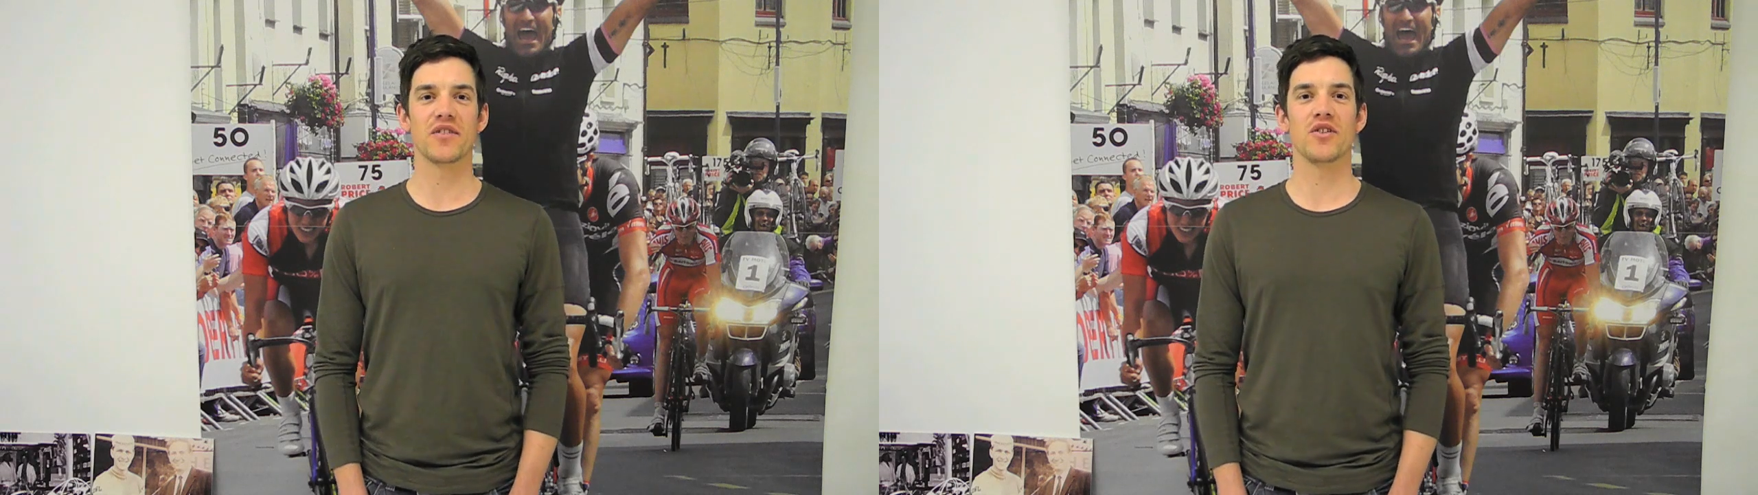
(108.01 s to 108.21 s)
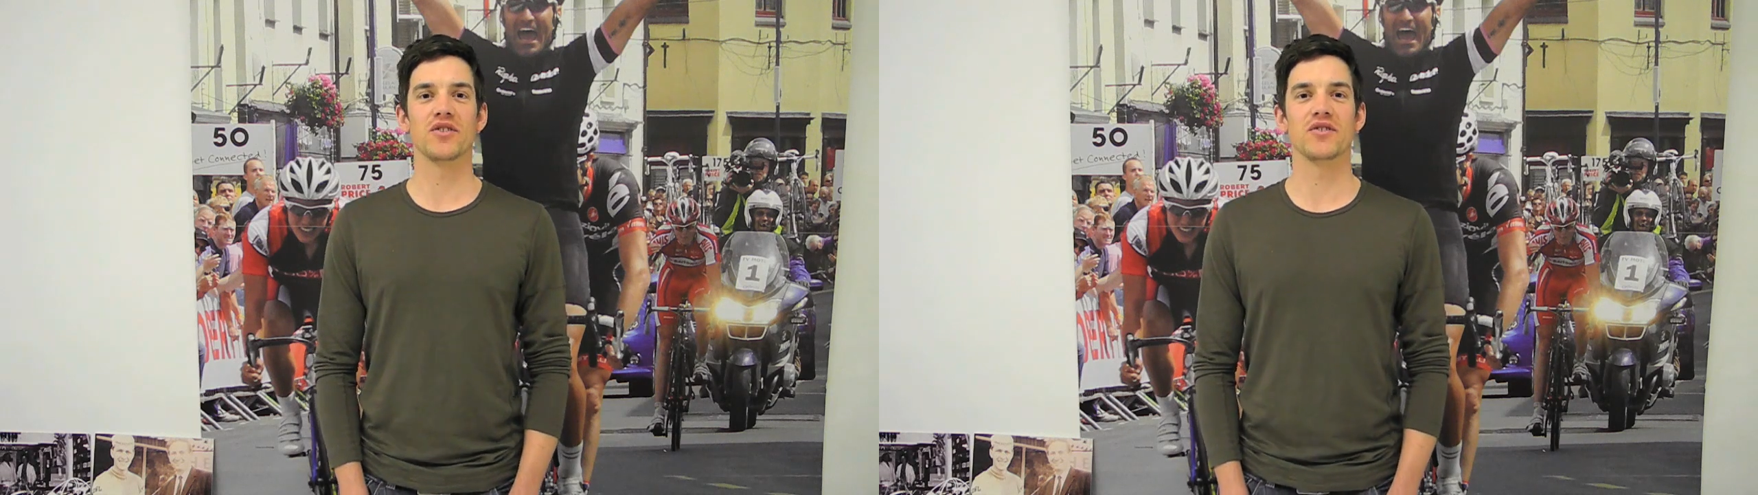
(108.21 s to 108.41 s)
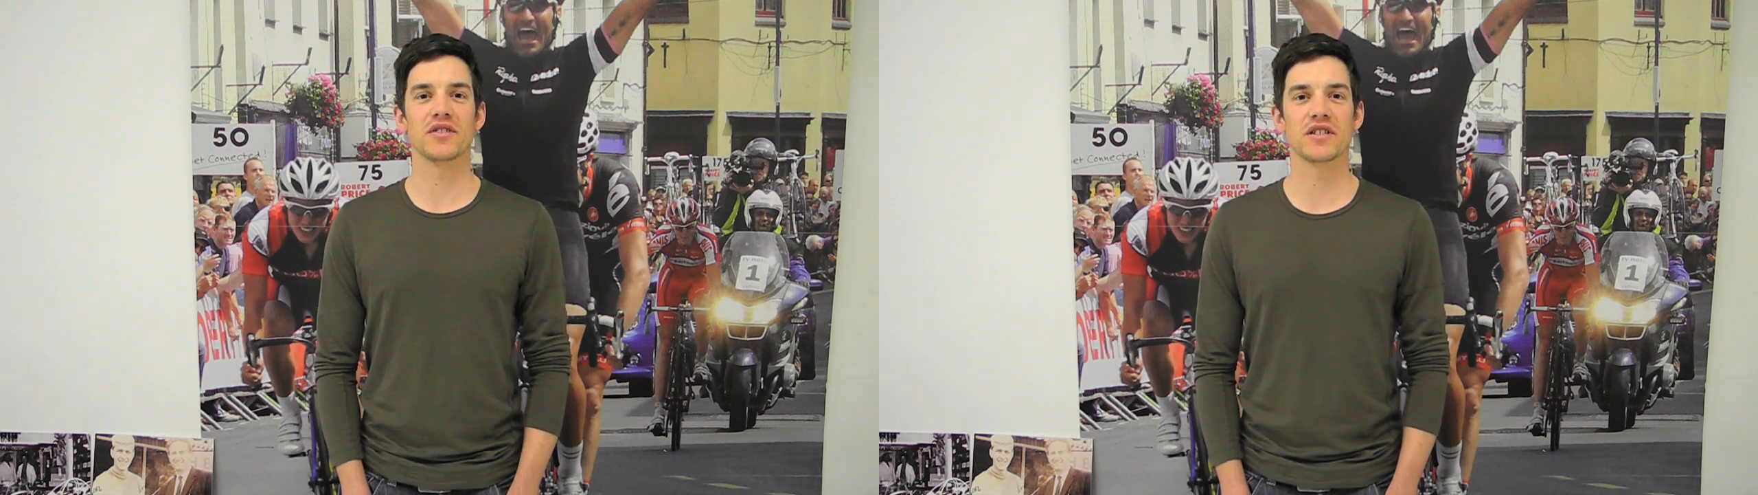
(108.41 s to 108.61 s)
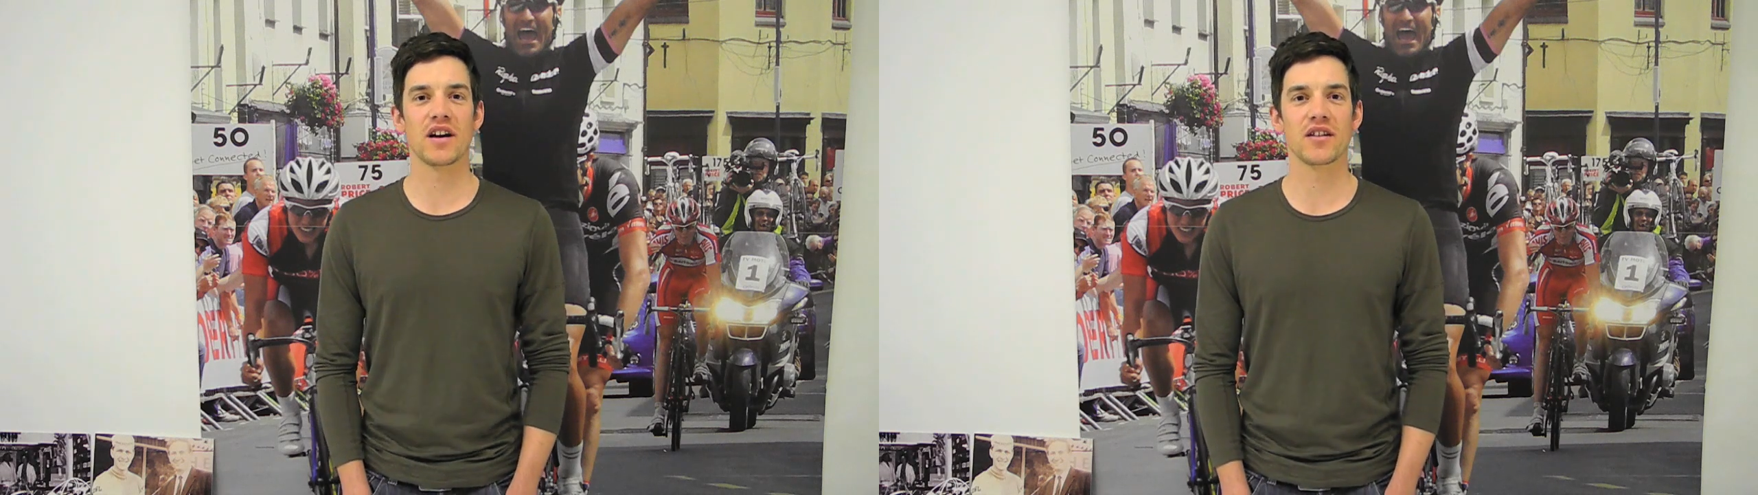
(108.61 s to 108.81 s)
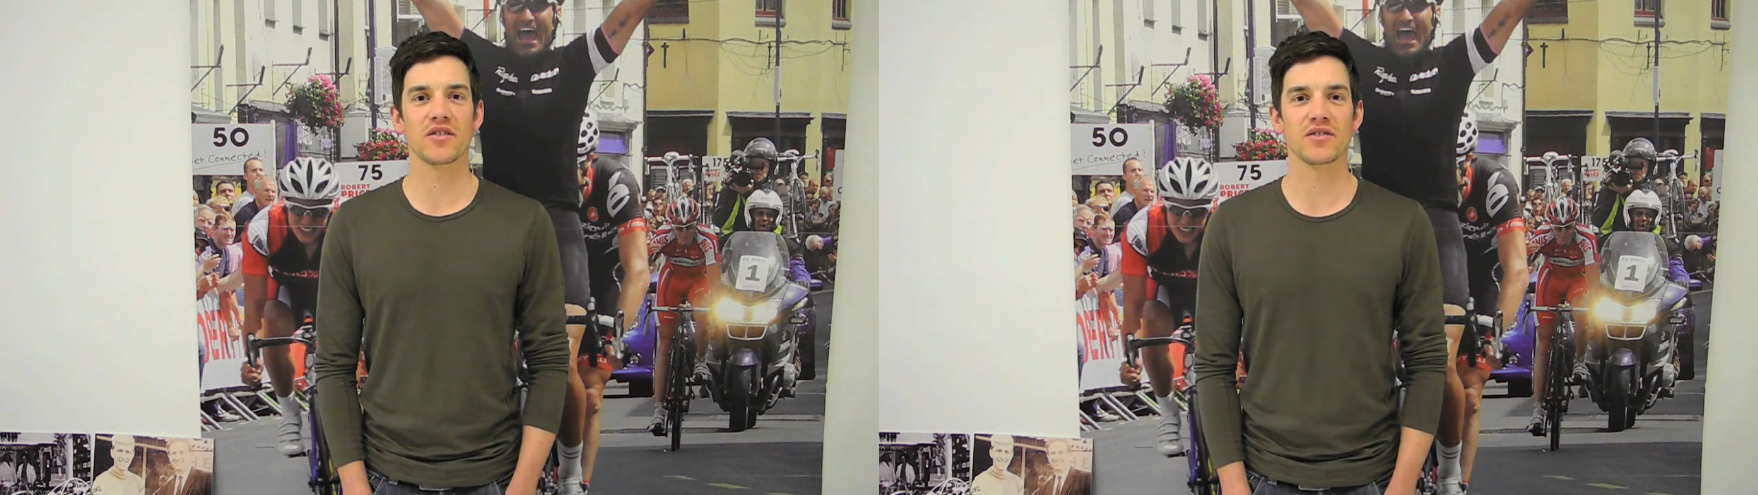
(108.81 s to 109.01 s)
Condor
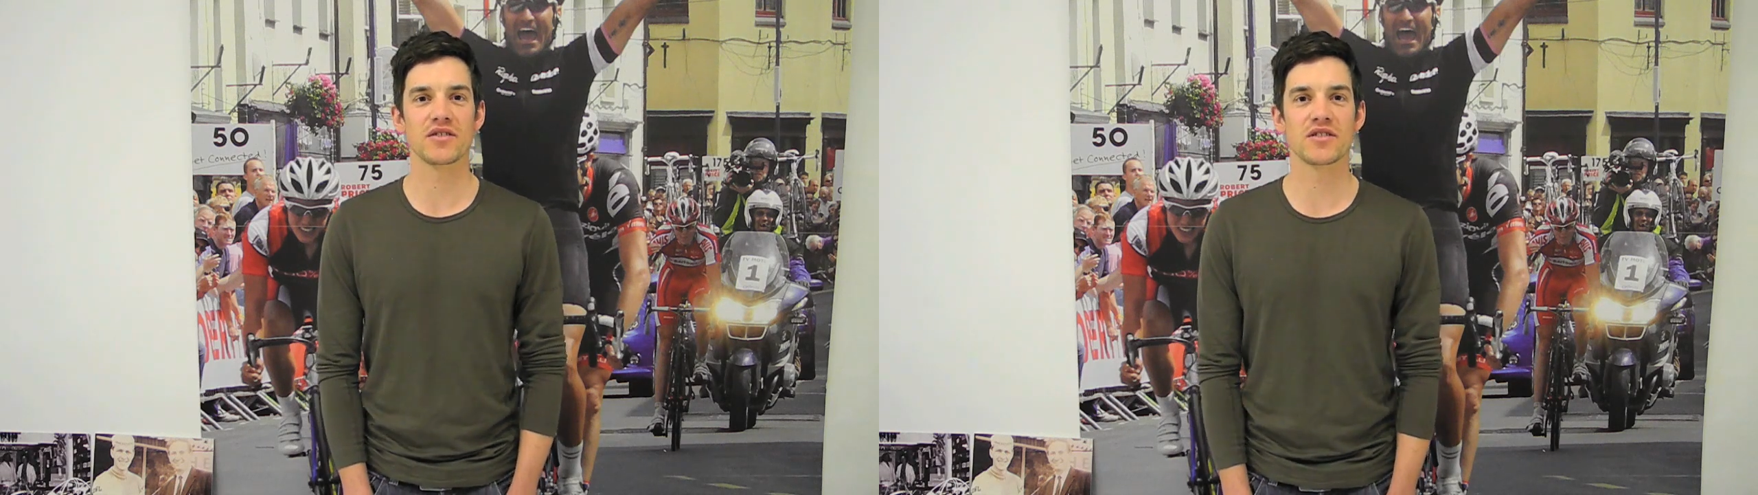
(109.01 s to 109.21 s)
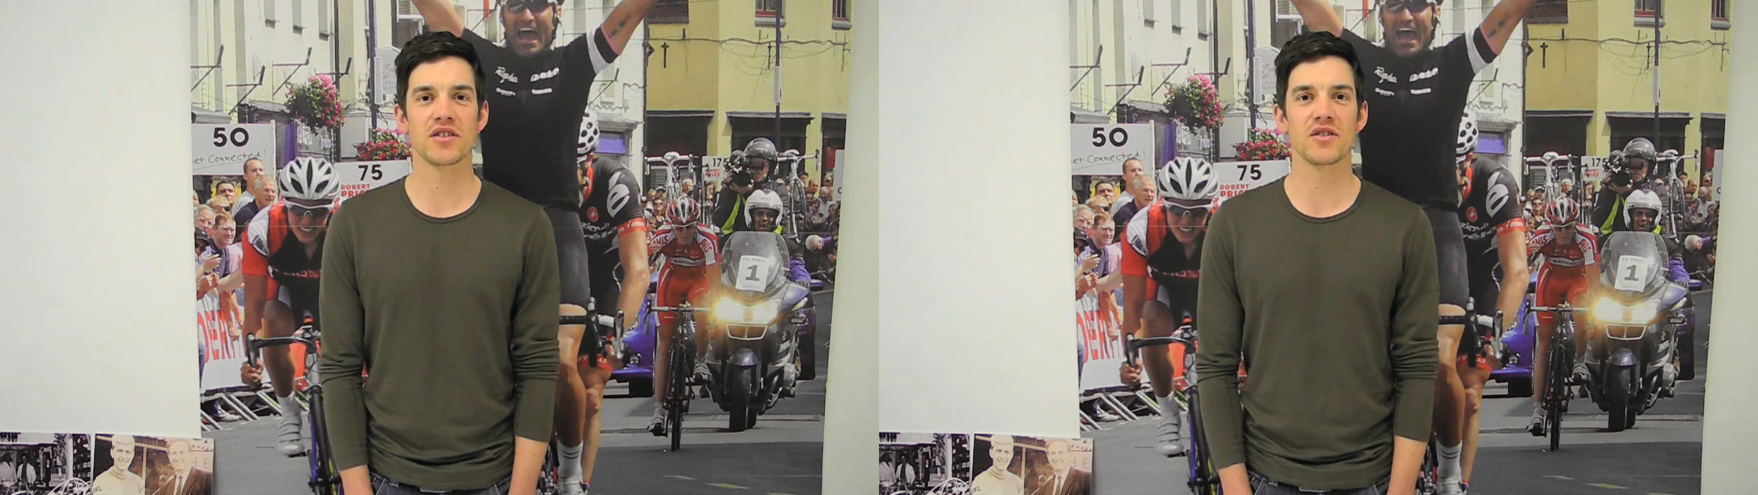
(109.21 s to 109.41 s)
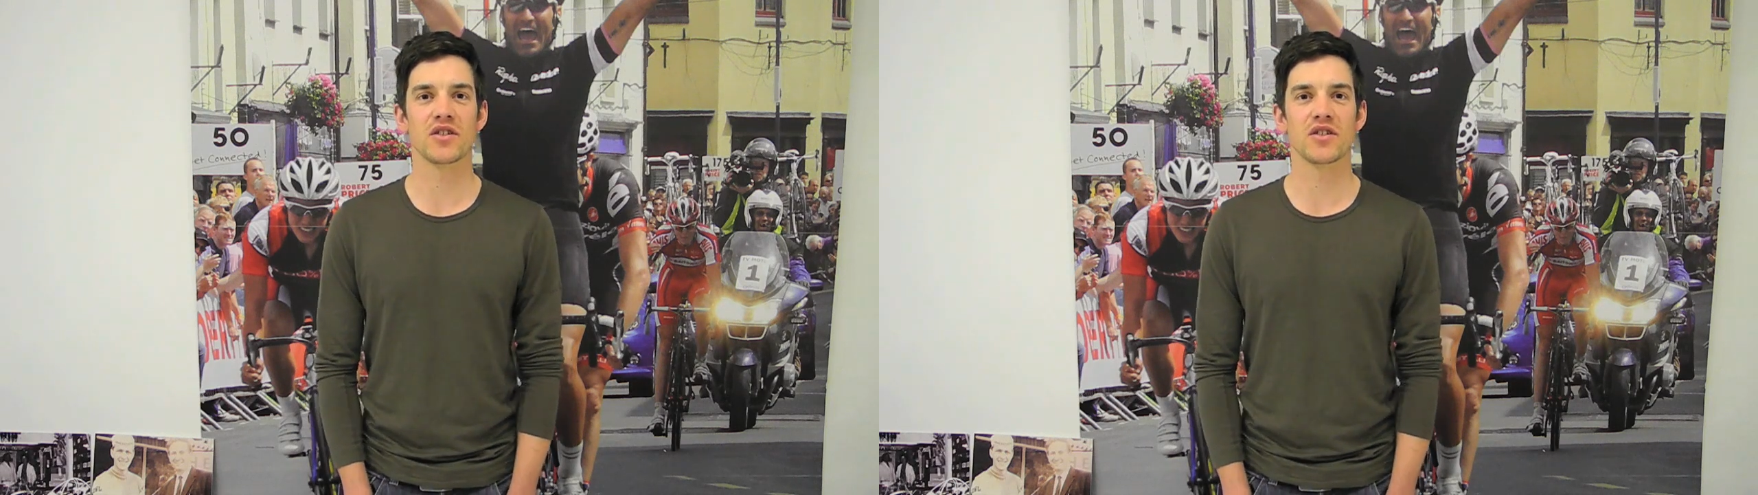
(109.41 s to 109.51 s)
Cycles to